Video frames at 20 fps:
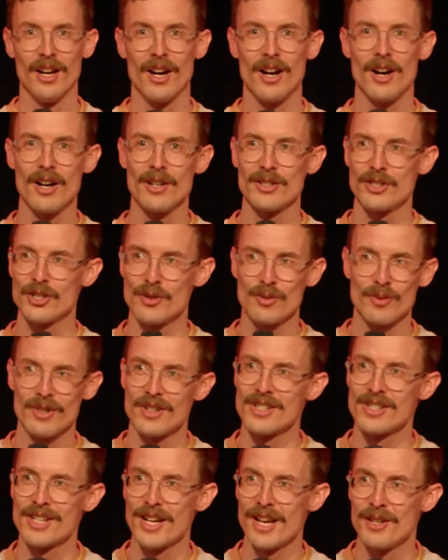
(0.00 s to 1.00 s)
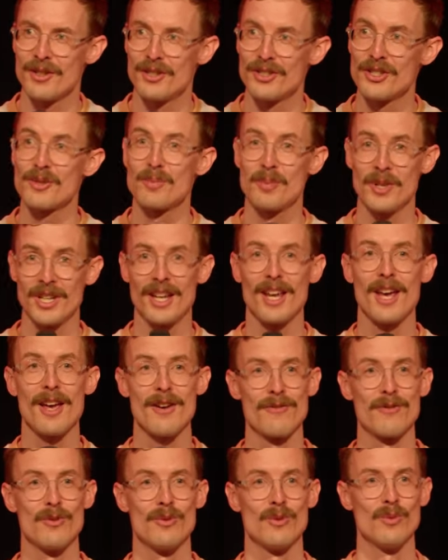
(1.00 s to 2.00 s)
I just want to say, just be
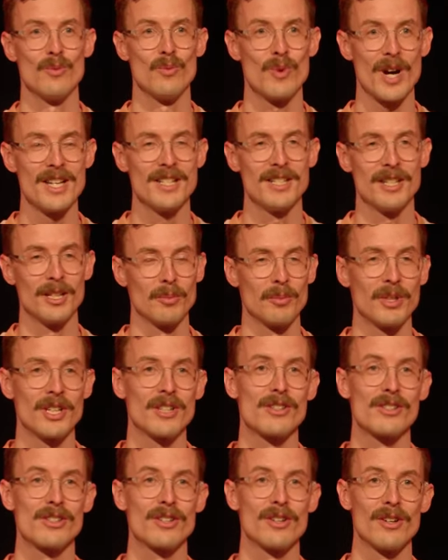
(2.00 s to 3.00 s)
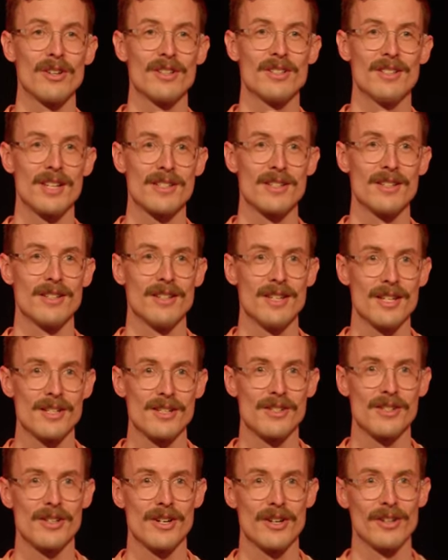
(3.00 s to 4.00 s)
careful waiting, because God doesn't
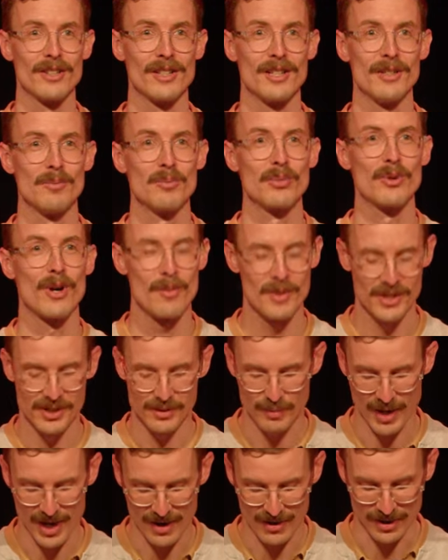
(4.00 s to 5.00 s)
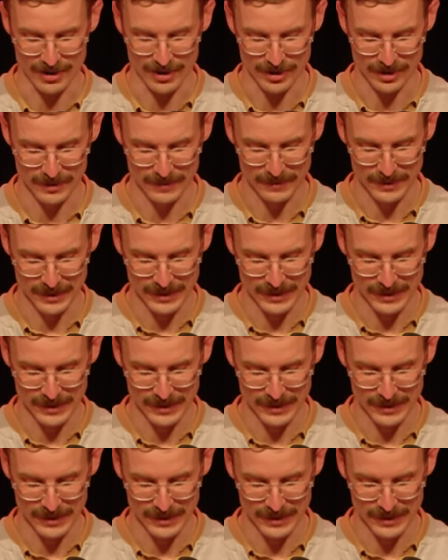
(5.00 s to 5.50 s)
necessarily promise marriage.